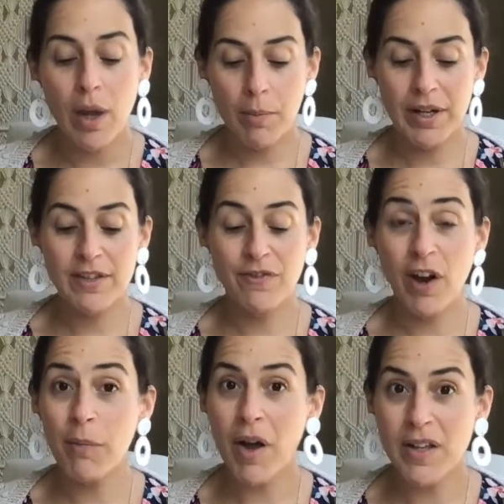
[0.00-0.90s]
but it's
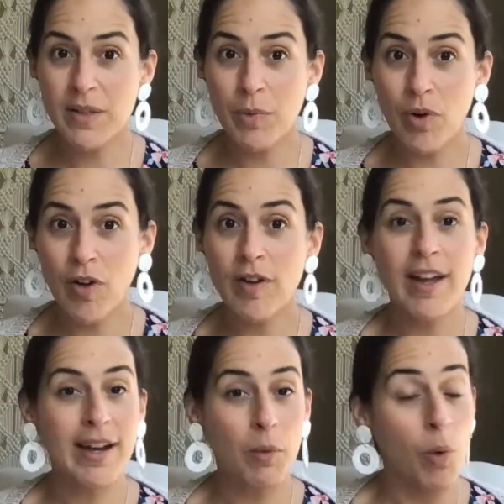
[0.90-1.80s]
very possible,
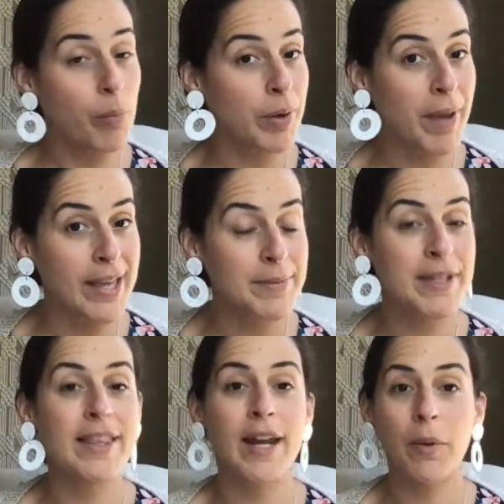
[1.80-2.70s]
and I won't put it past me,
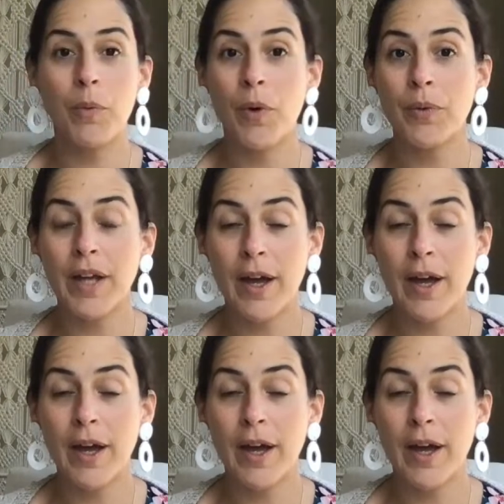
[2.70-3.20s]
that I won't